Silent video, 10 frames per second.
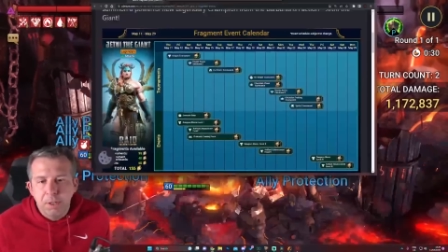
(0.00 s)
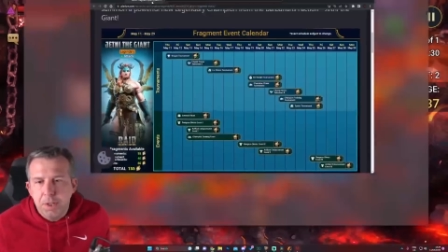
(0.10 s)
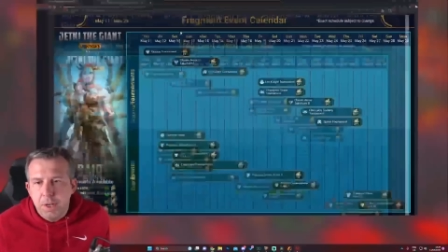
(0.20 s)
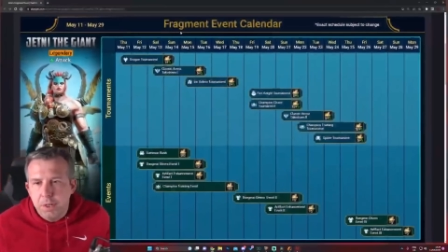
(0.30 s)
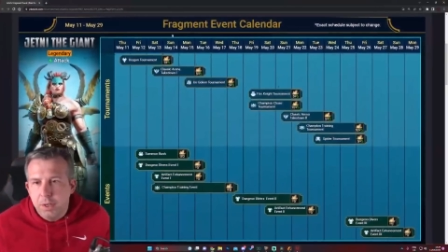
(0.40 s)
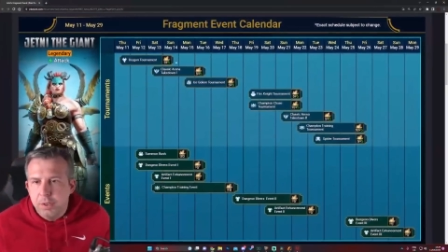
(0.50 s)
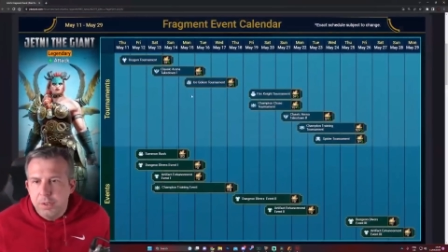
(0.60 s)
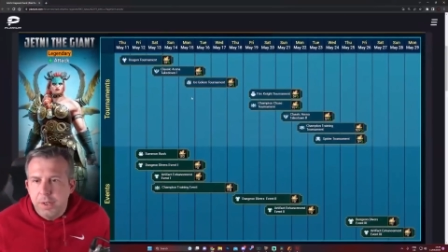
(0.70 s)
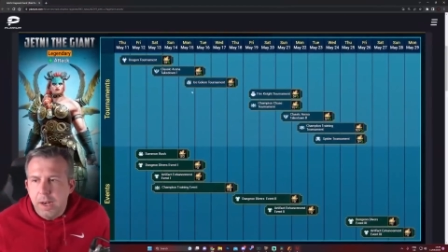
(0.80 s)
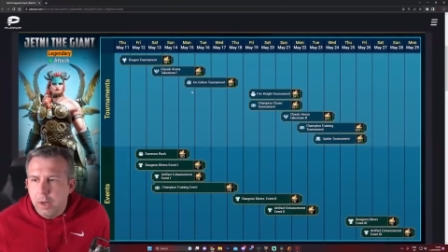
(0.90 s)
I'm just going to
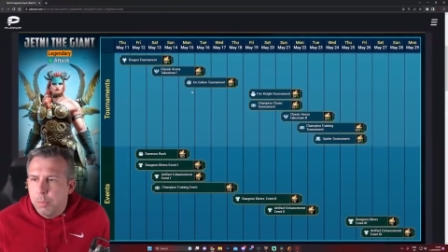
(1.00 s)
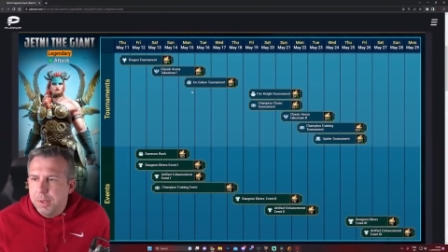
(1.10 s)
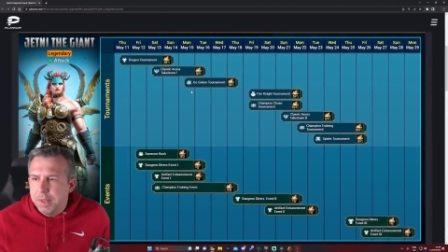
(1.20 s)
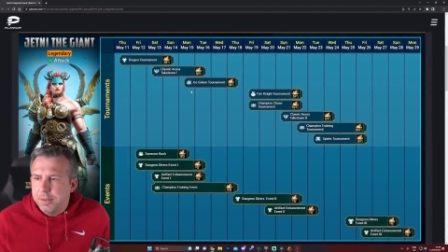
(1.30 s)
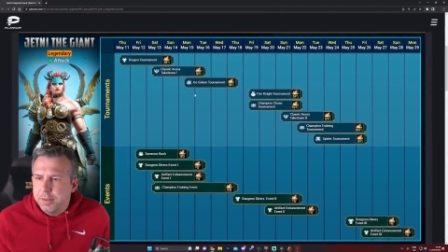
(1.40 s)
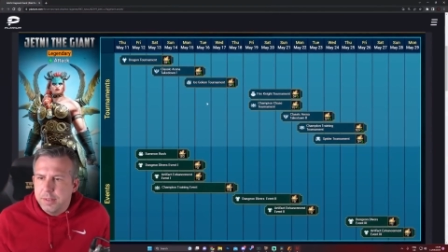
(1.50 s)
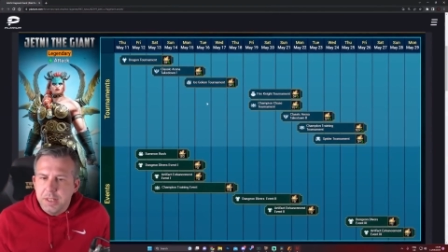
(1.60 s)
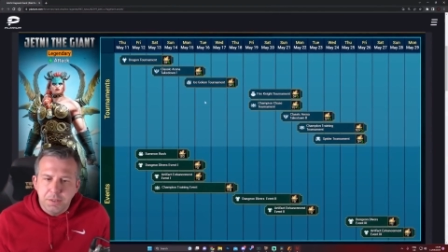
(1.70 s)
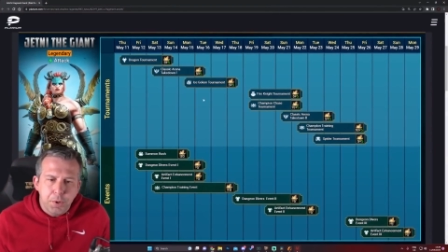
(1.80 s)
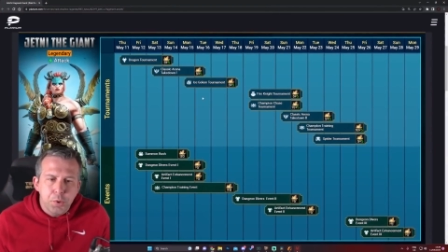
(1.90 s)
kick on with this,
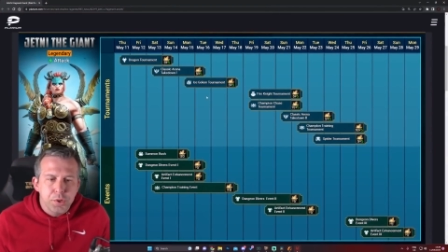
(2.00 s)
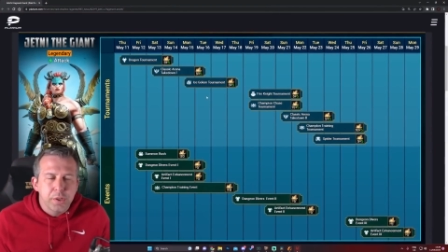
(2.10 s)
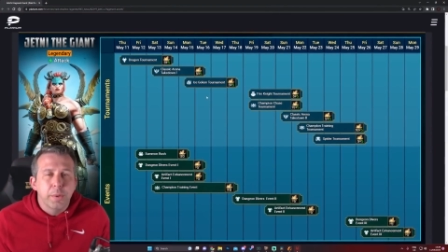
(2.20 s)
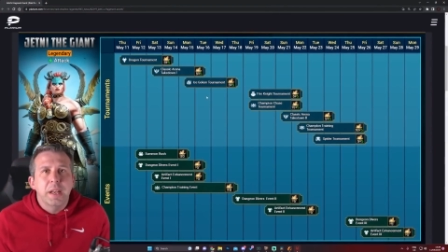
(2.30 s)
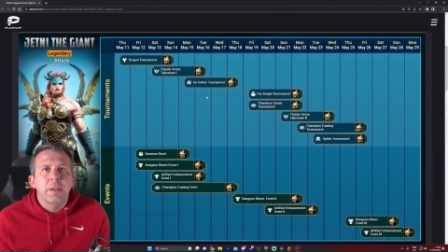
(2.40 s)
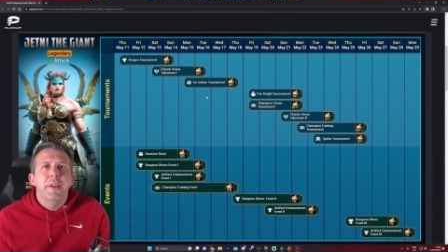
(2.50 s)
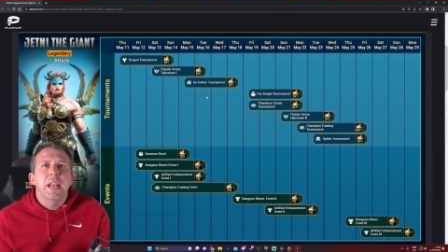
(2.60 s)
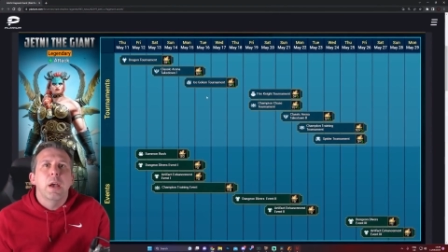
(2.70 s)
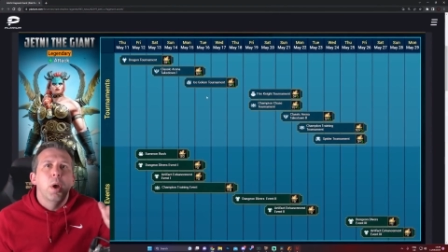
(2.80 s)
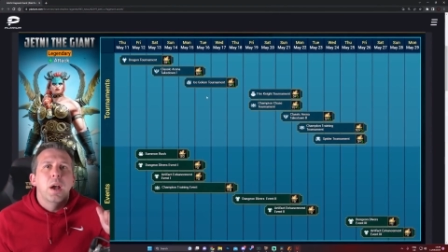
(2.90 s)
this fusion. So I did a
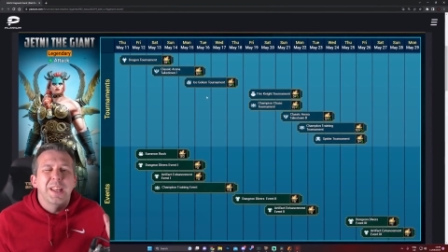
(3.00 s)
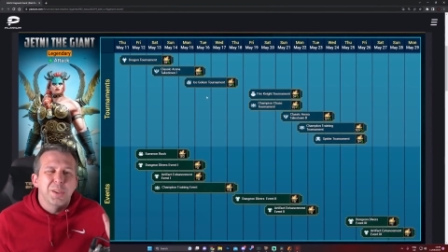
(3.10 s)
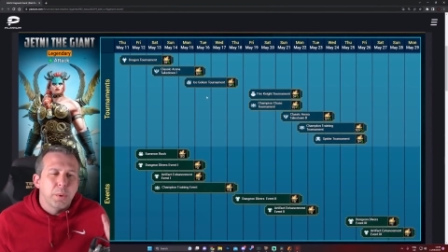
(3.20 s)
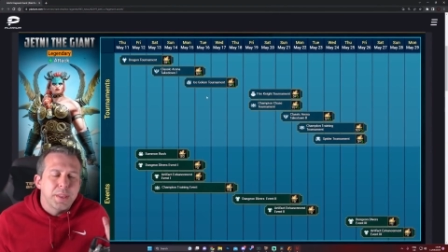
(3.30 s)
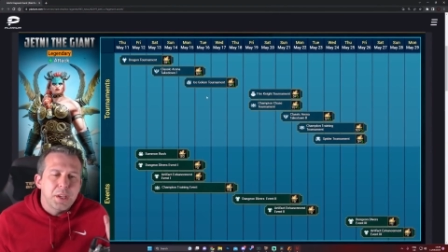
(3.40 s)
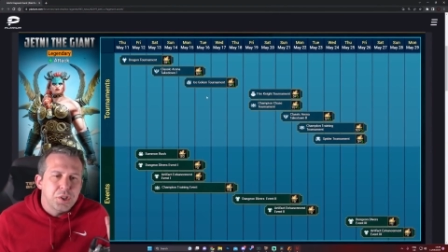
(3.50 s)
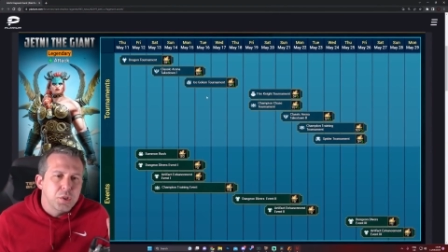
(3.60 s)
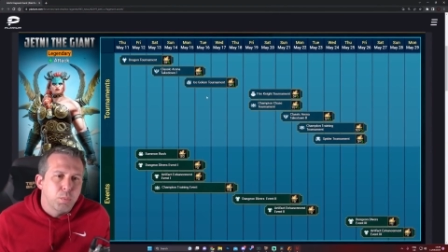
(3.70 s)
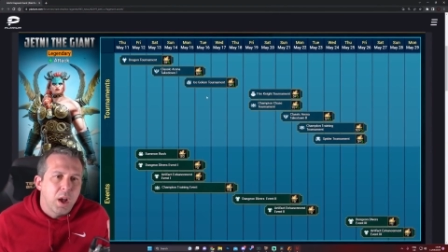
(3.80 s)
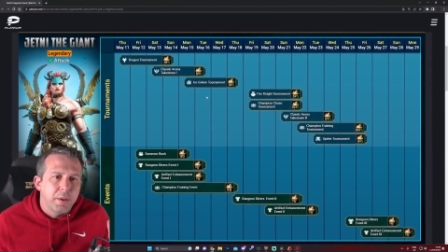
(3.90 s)
video earlier. Do I think
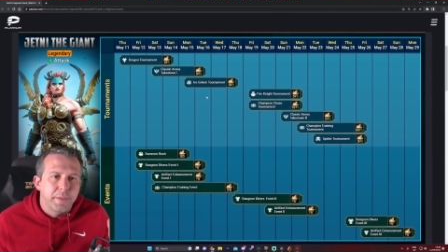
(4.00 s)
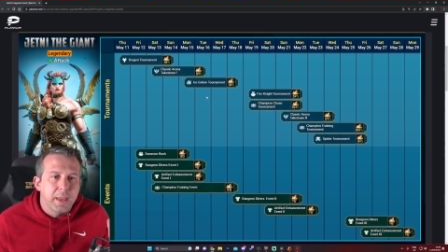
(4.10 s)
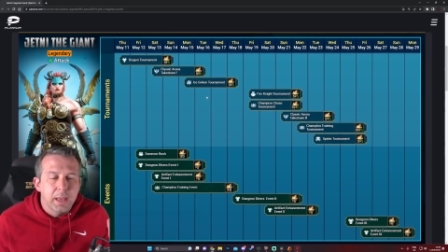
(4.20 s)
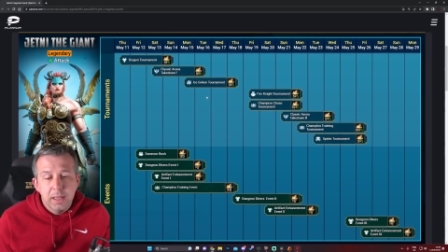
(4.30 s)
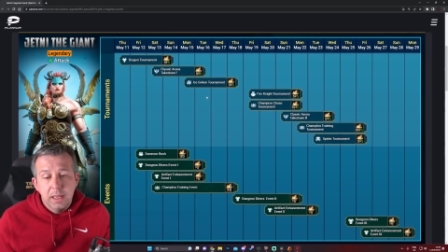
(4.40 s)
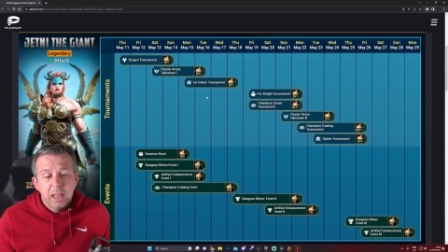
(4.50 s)
she's worth it?